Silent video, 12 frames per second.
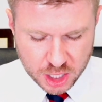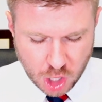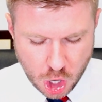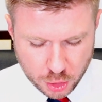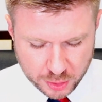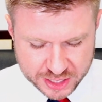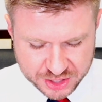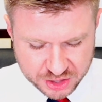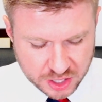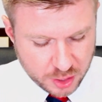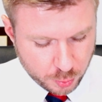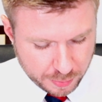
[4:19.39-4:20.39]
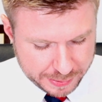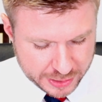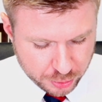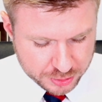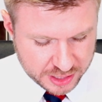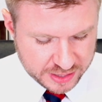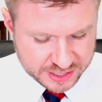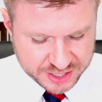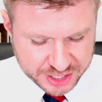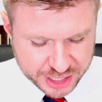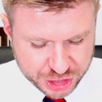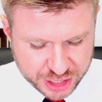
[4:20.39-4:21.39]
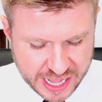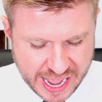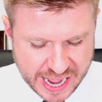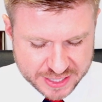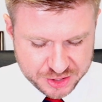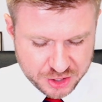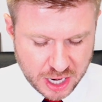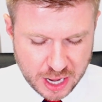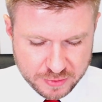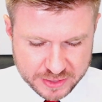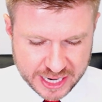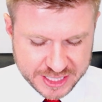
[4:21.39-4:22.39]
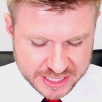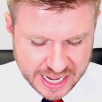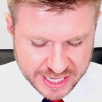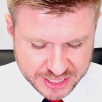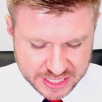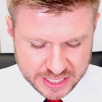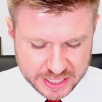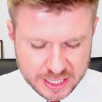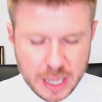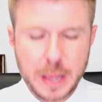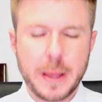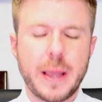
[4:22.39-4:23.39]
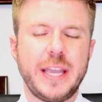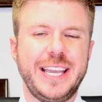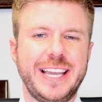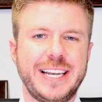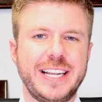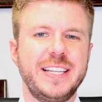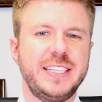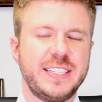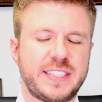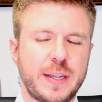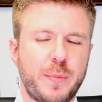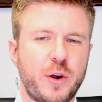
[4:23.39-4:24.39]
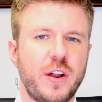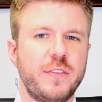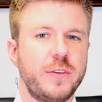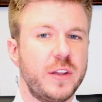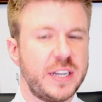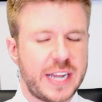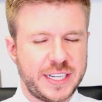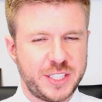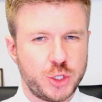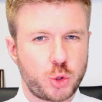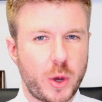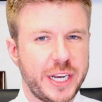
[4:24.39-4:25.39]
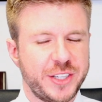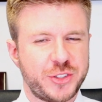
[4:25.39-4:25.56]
Congress repealed the Sedition Act of 1918 in December of 1920.